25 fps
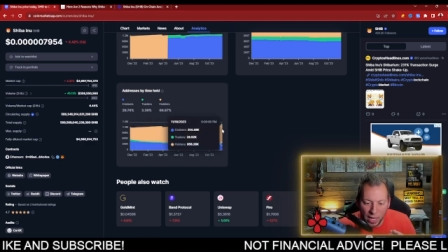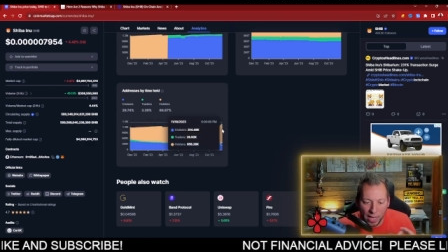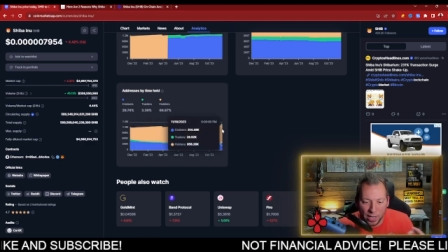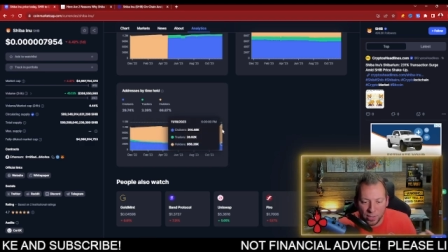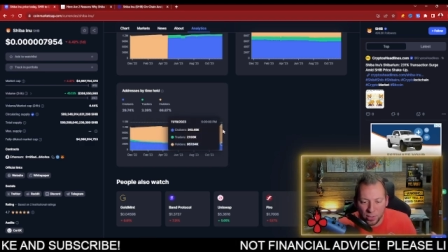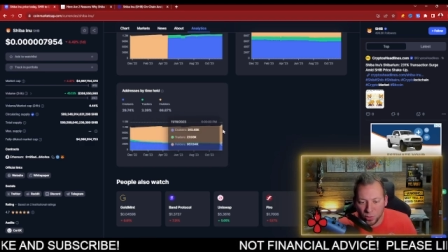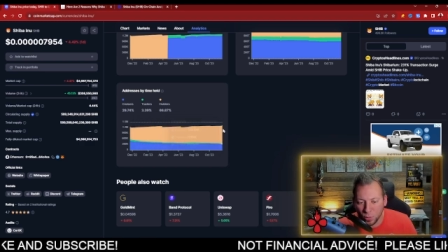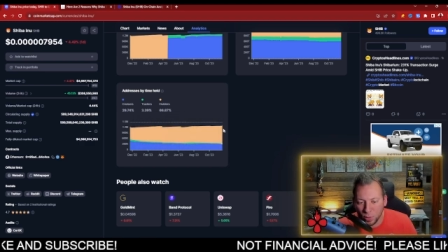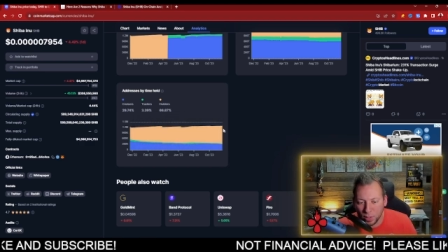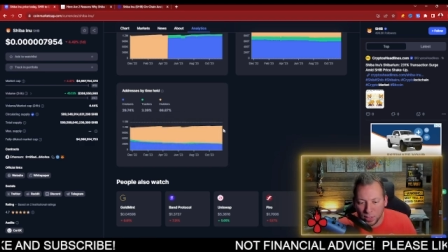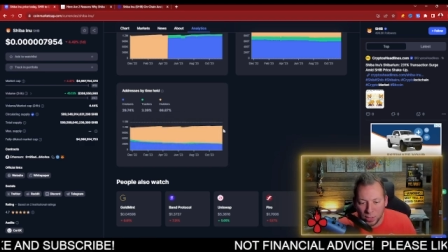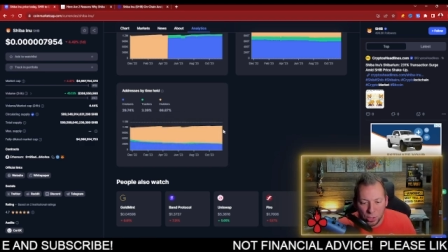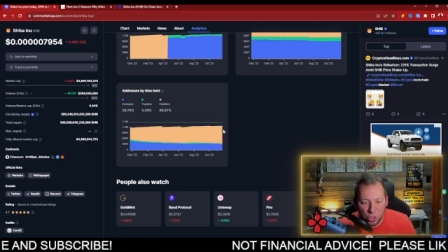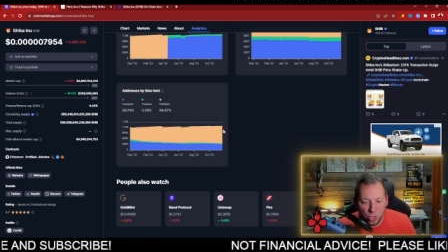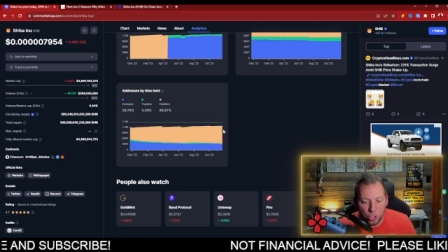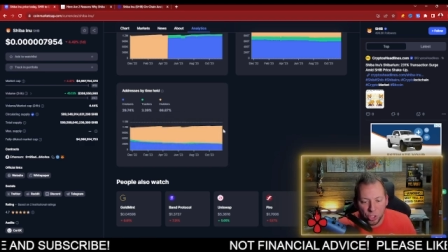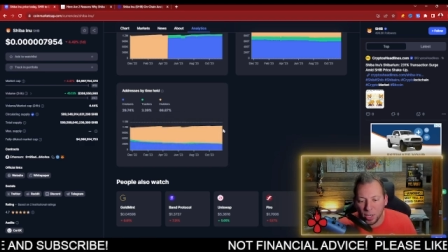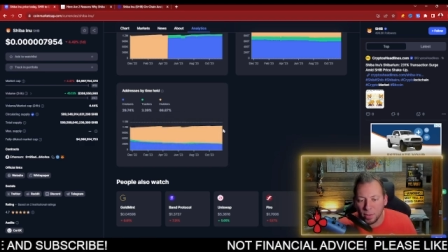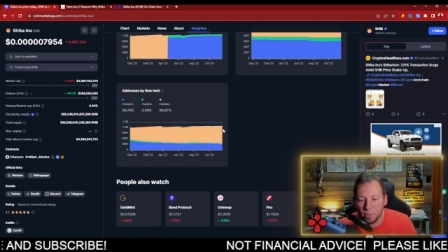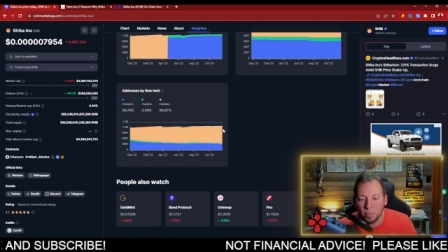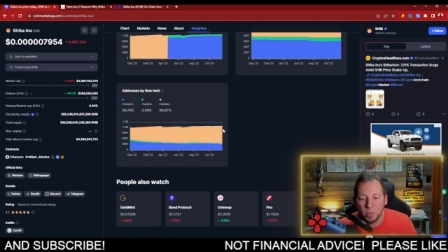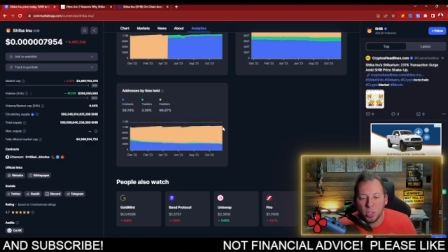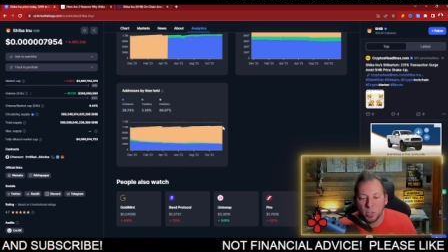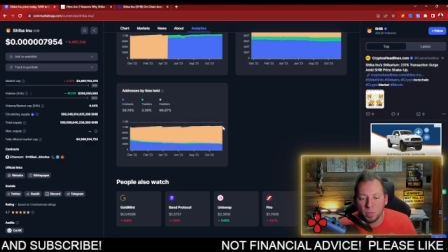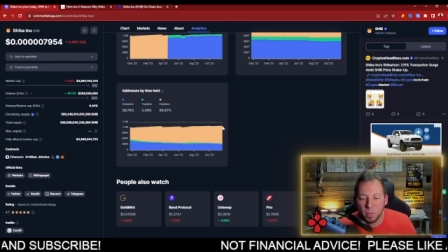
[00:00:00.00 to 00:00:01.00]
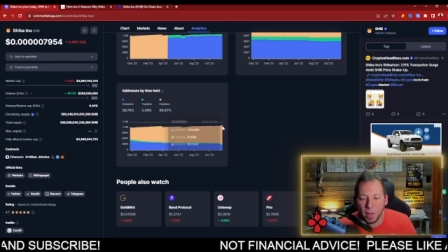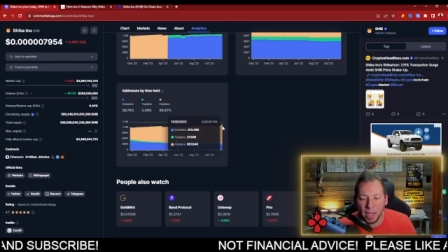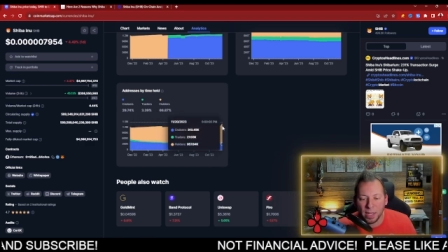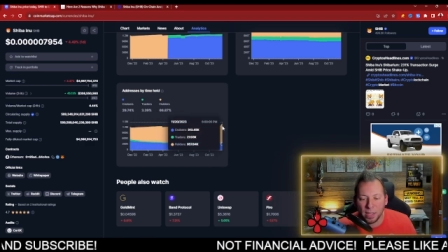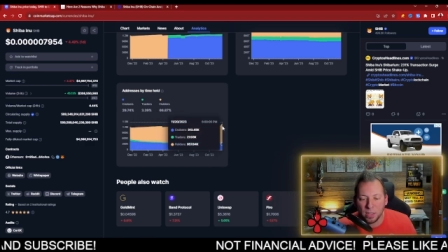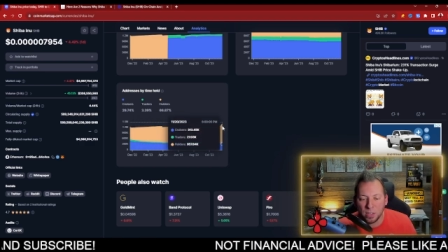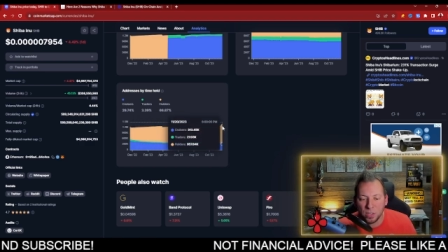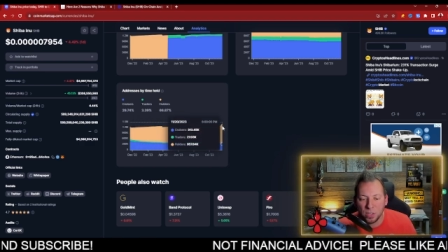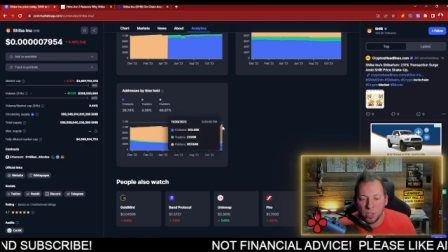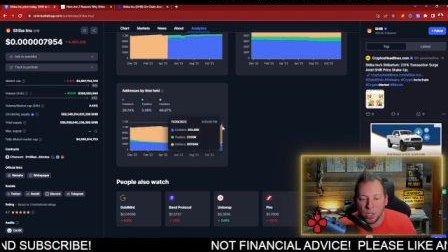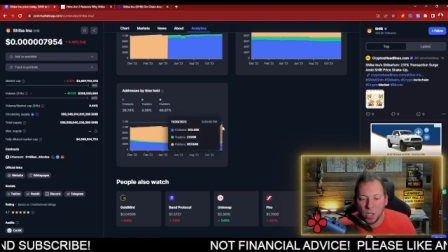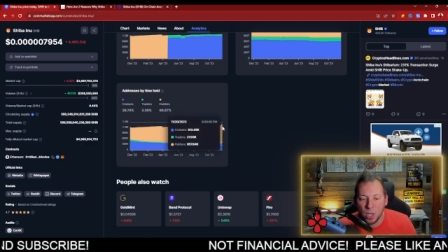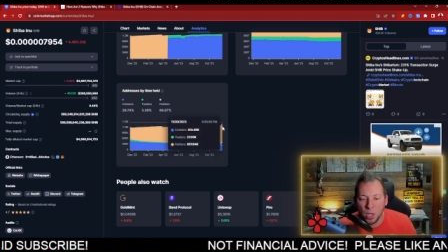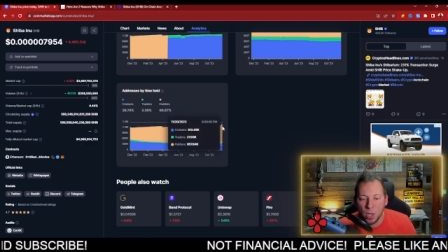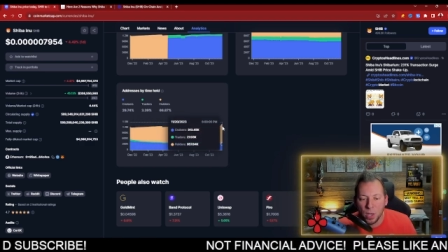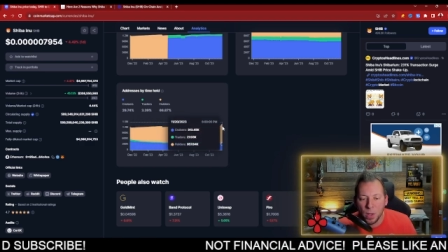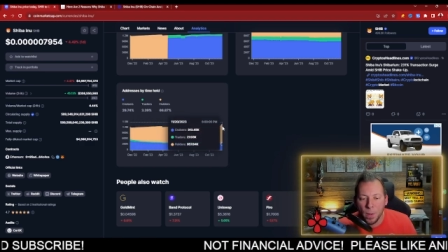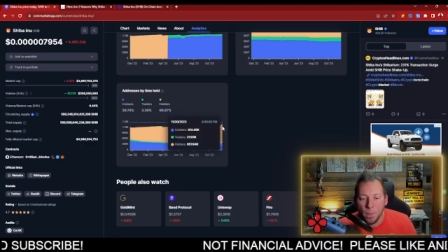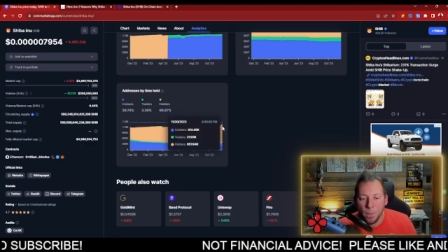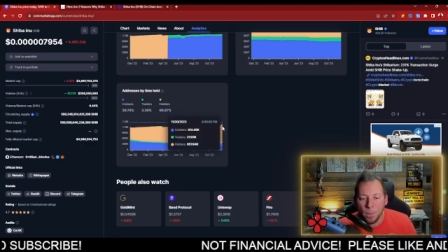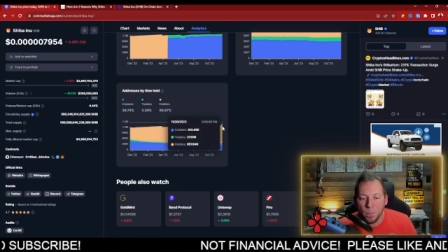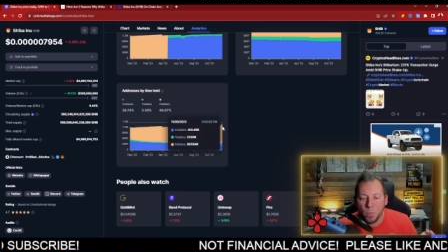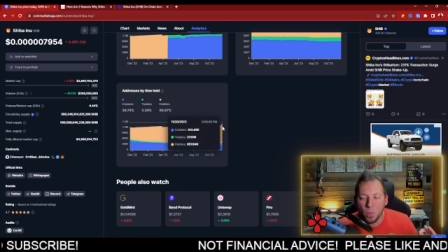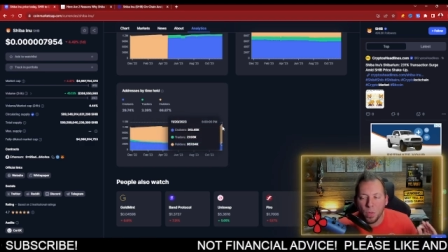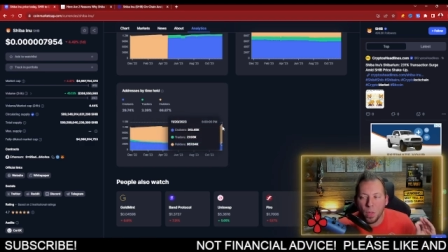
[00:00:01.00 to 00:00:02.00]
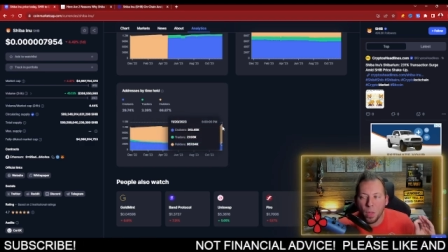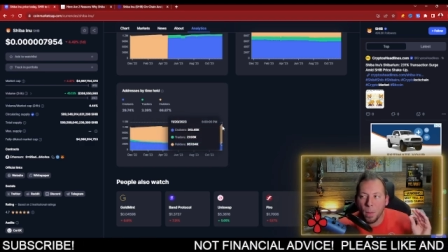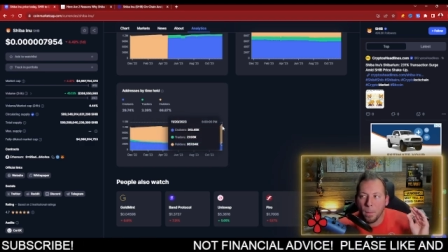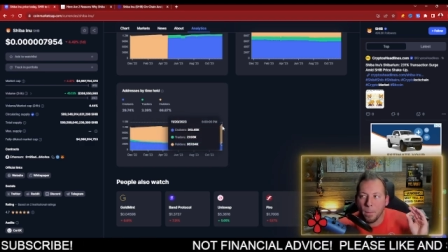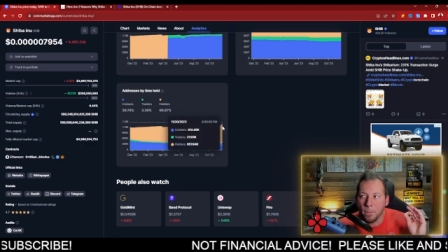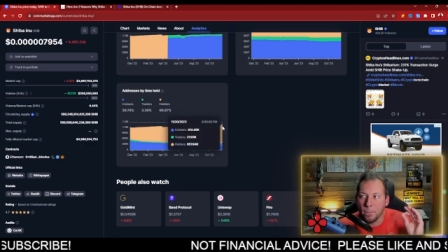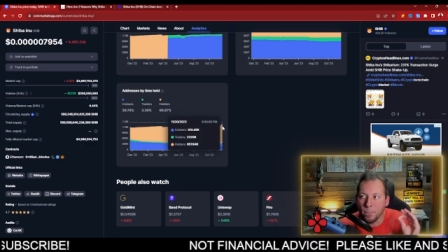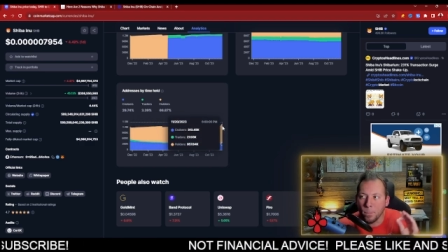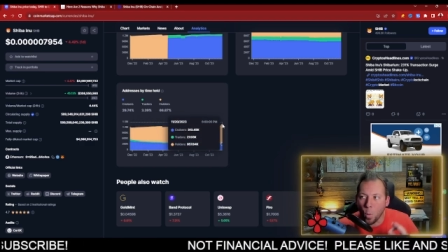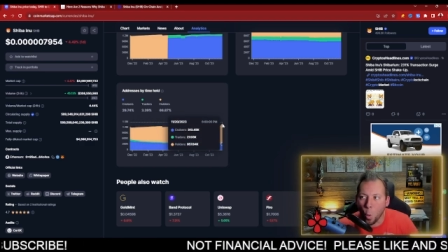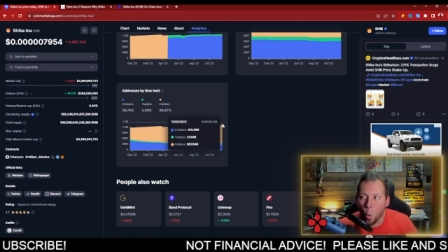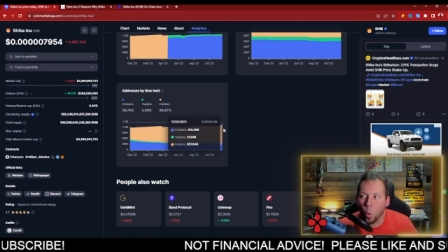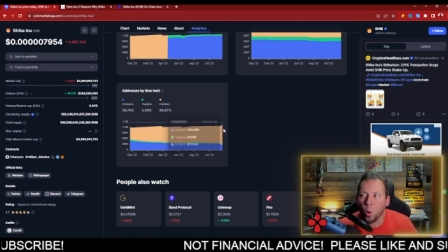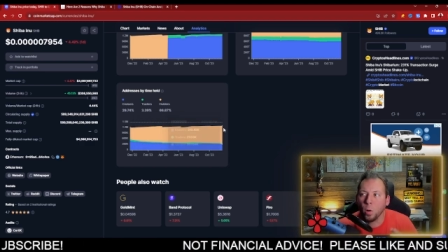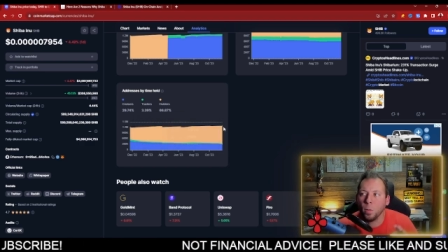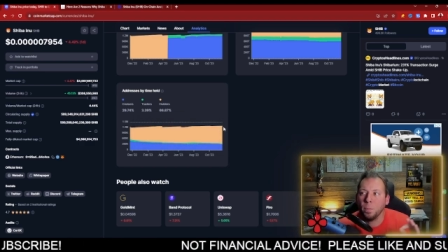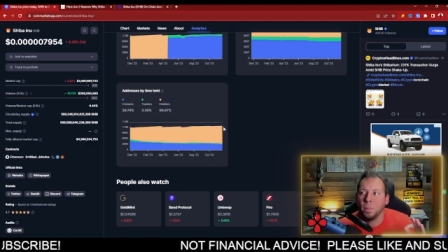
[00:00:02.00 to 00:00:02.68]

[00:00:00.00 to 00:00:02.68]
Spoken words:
entering the SHIB space, more